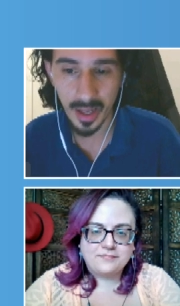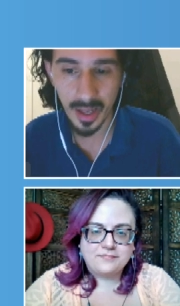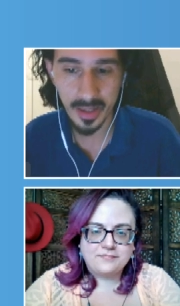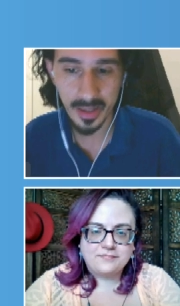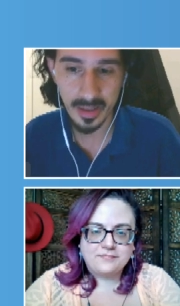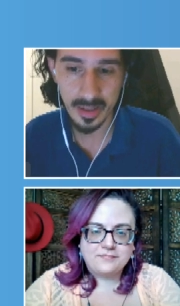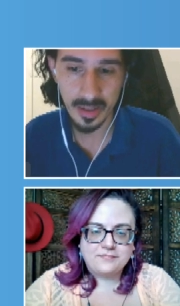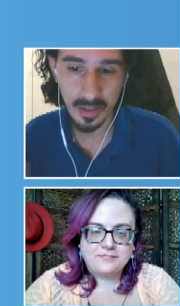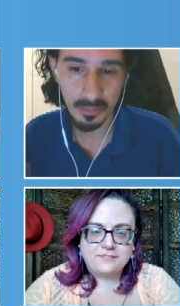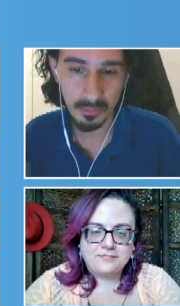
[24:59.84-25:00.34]
Speaker 1: as
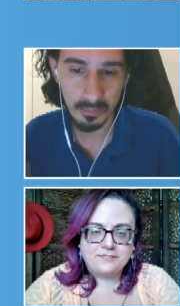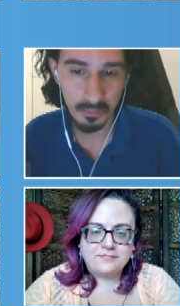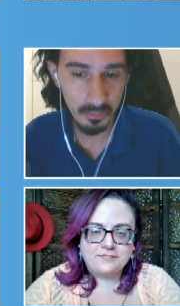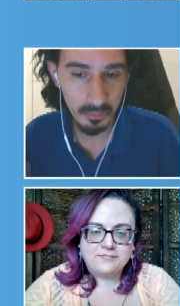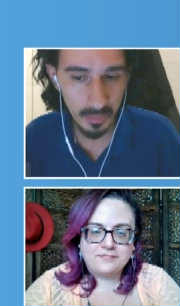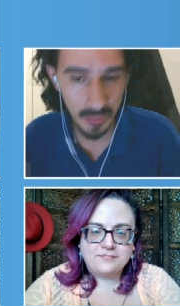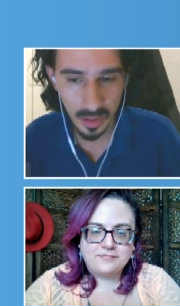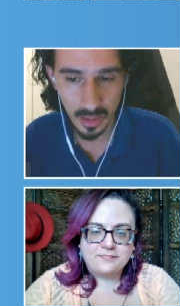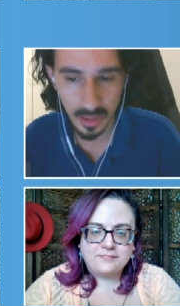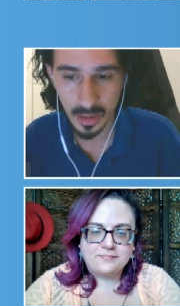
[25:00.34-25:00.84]
the,
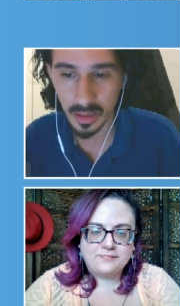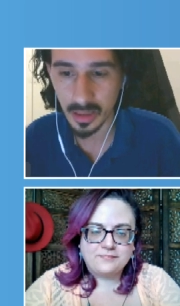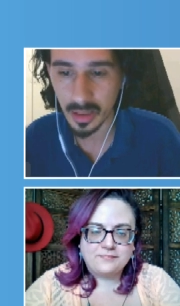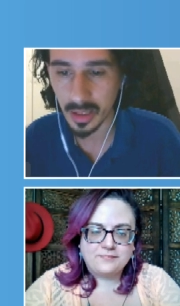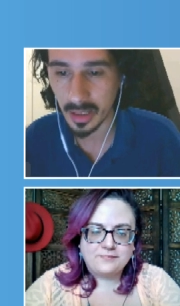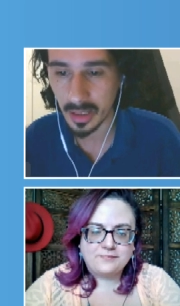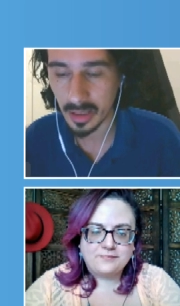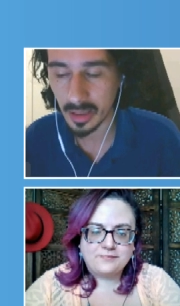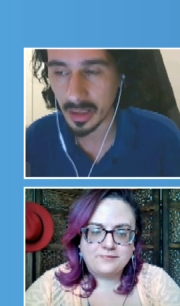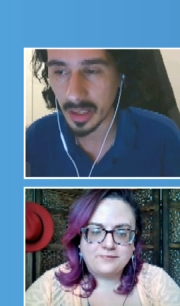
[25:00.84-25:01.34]
in the,
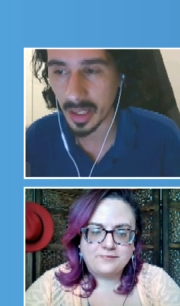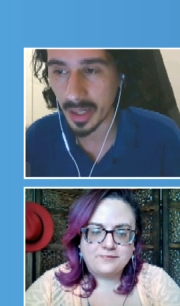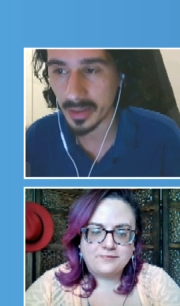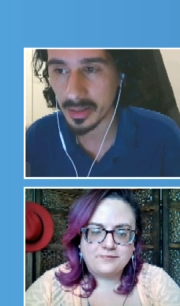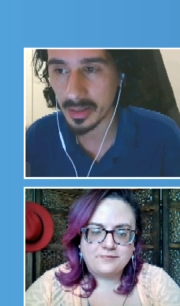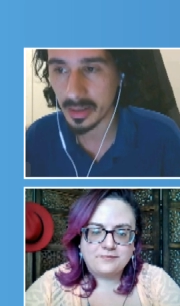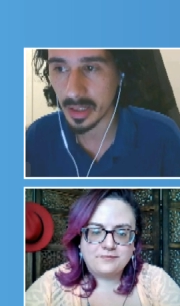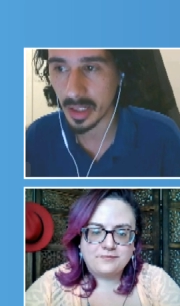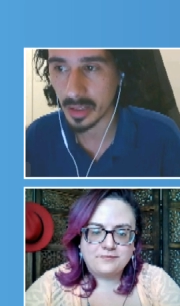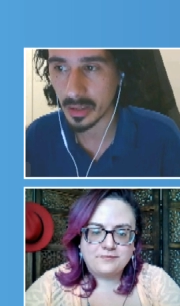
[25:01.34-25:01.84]
in the
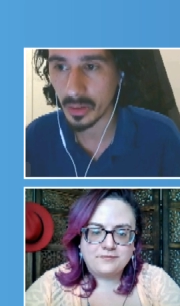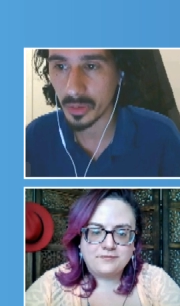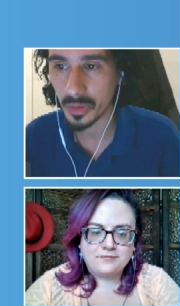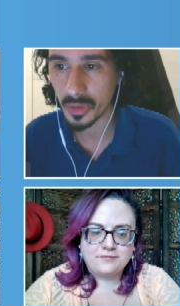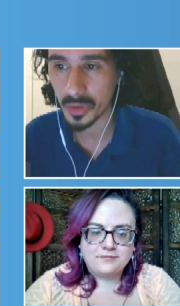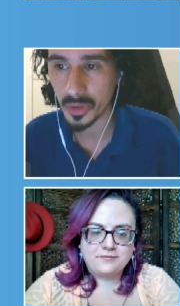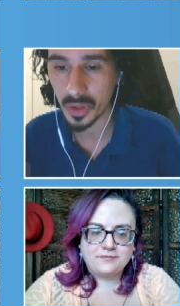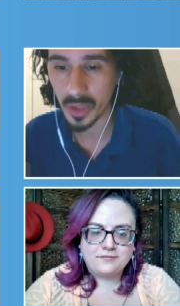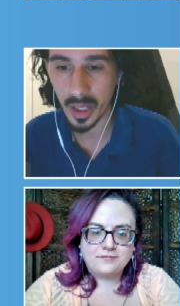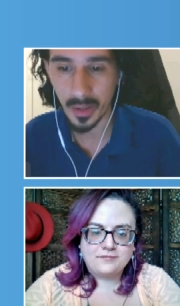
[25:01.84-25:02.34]
nice
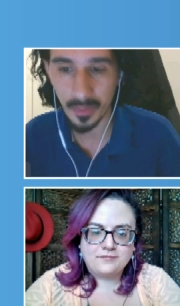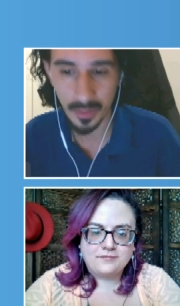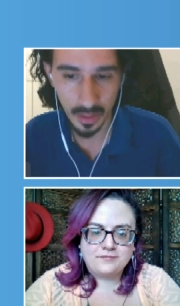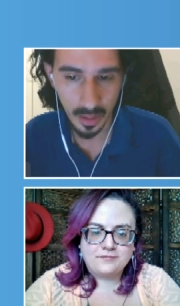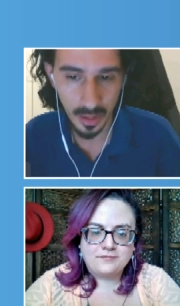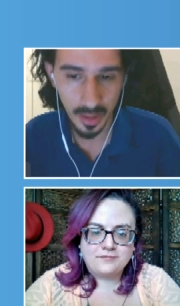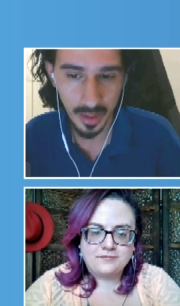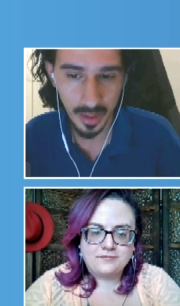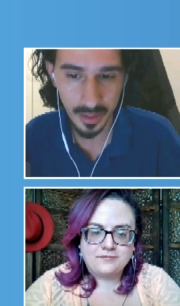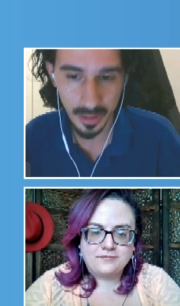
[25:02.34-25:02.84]
technology and the
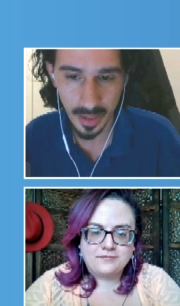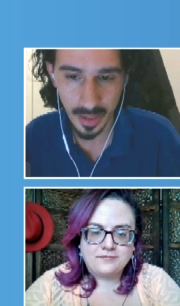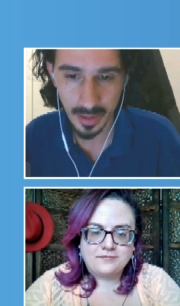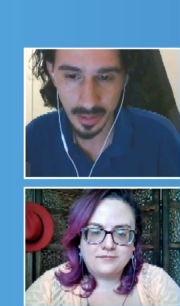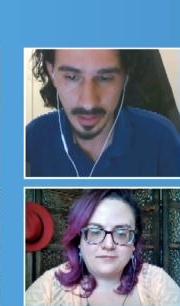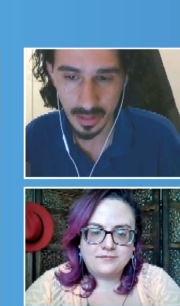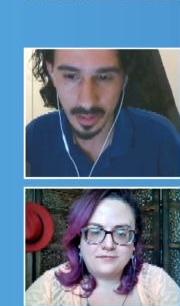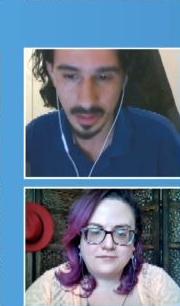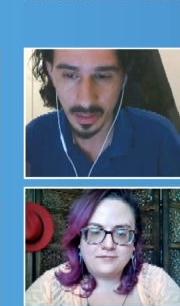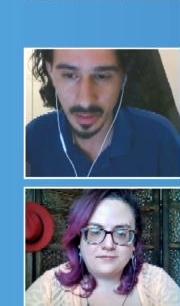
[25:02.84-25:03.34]

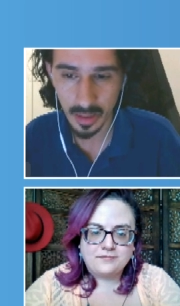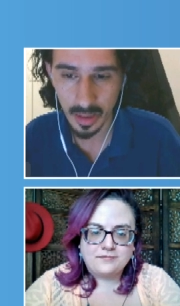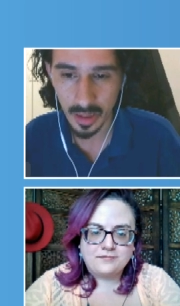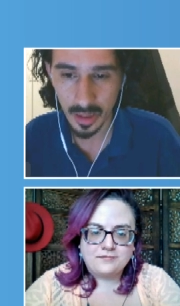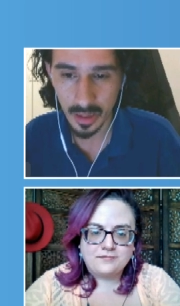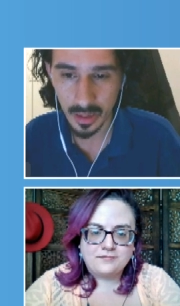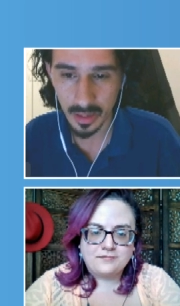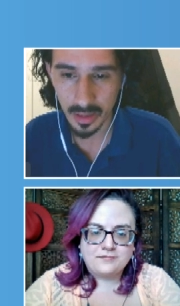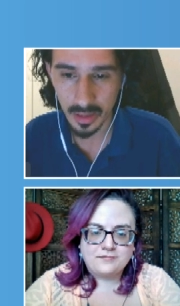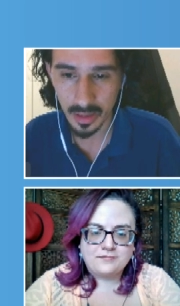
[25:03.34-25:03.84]
latest
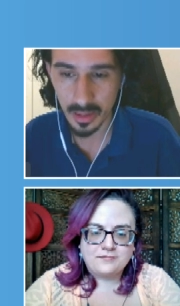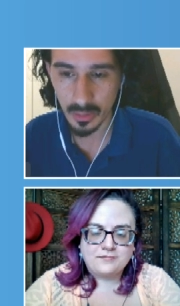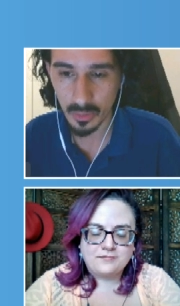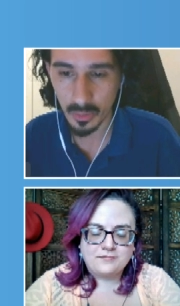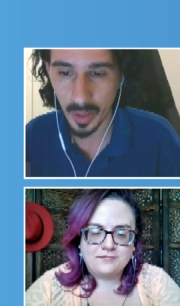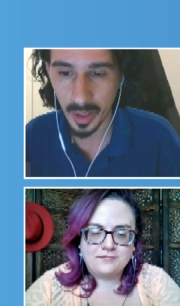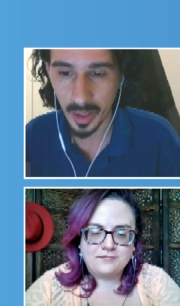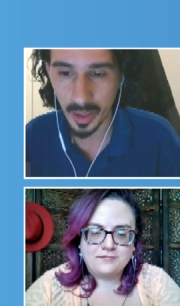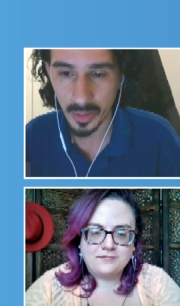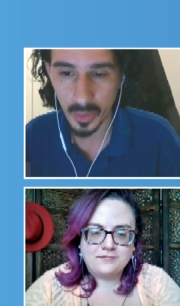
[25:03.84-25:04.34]

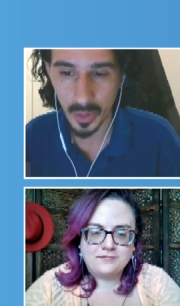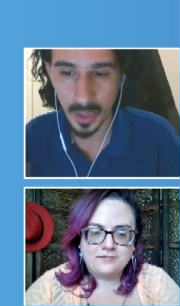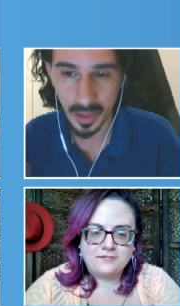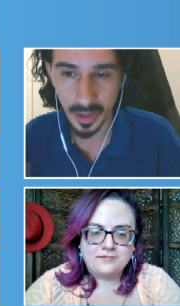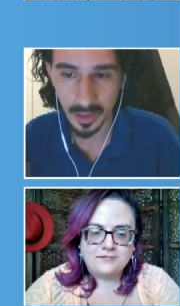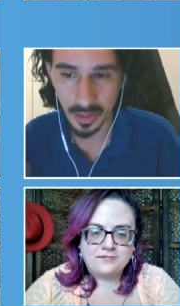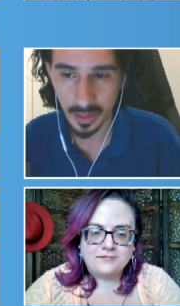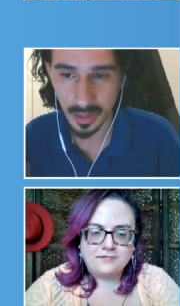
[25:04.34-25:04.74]
way to handle